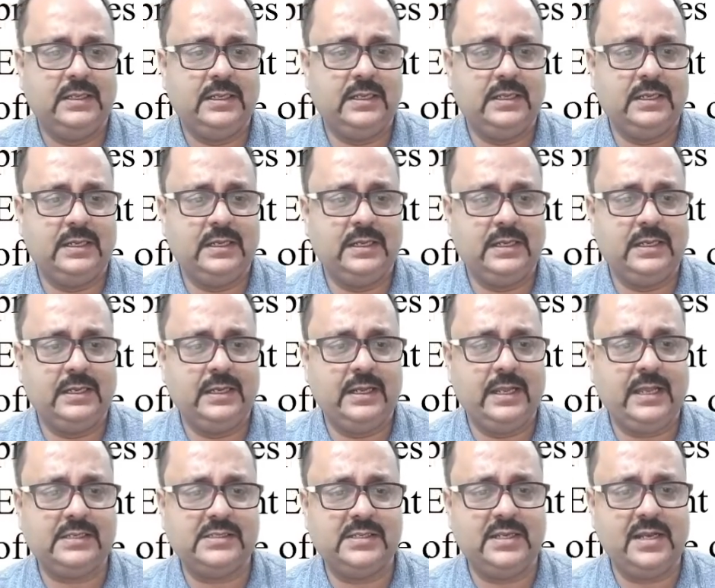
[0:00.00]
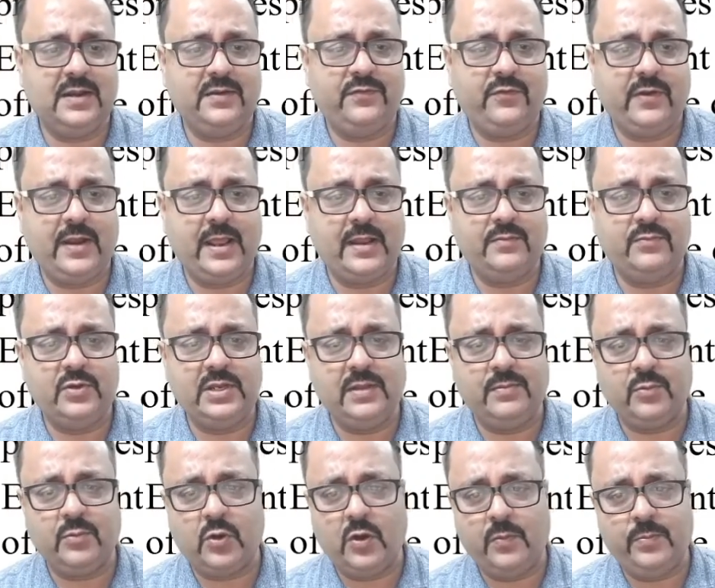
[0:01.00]
Excellent for
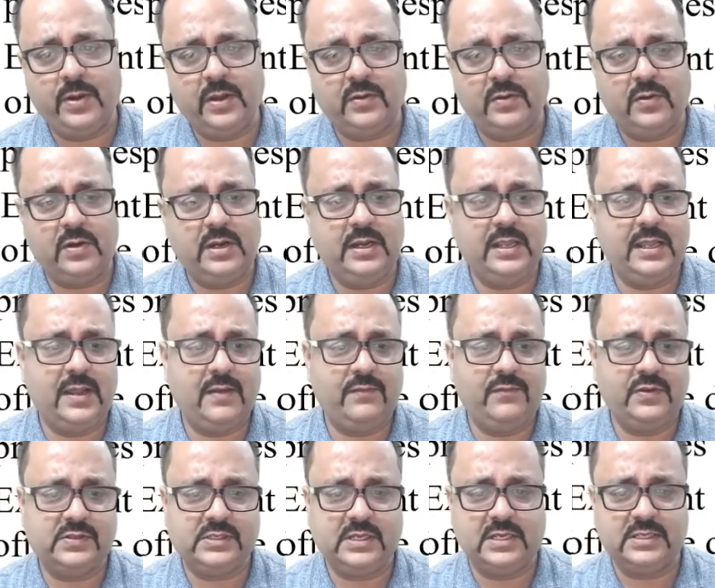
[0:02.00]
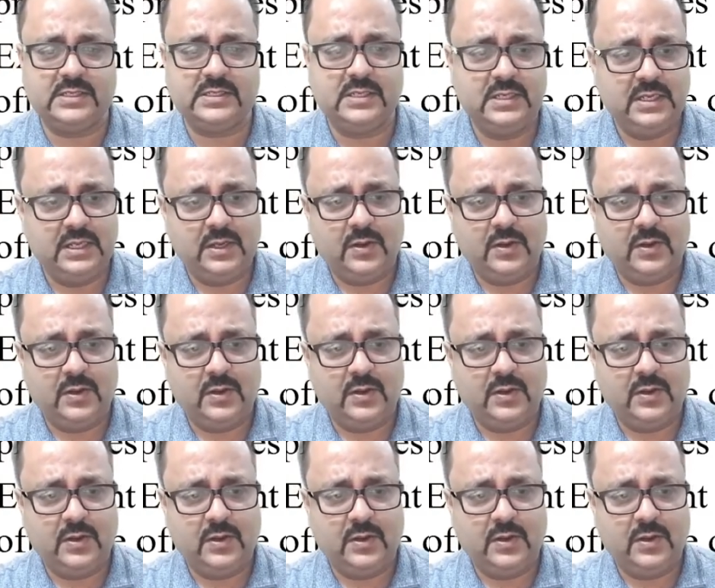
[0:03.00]
aluminum, copper, already I have discussed.